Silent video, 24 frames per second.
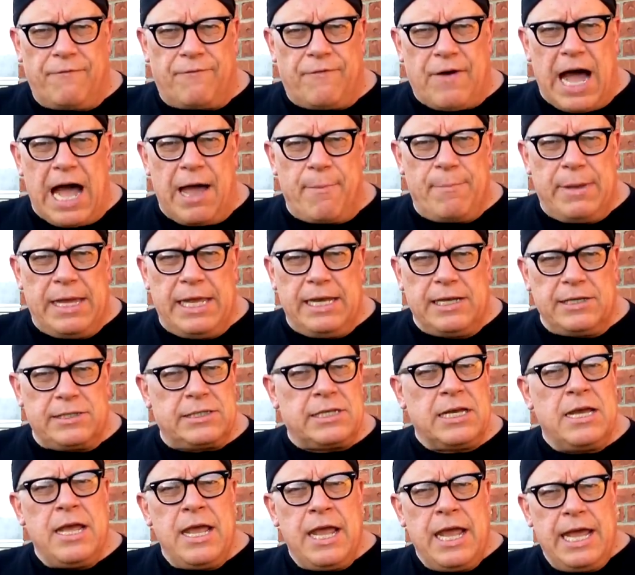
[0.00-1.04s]
five minutes,
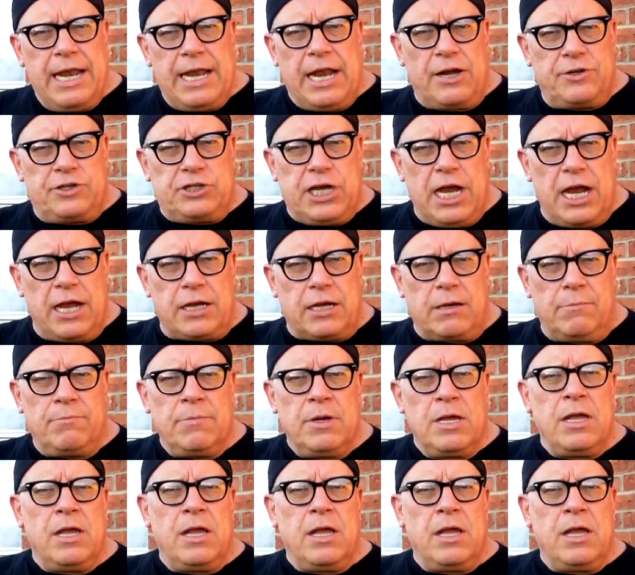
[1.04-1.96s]
and I check them,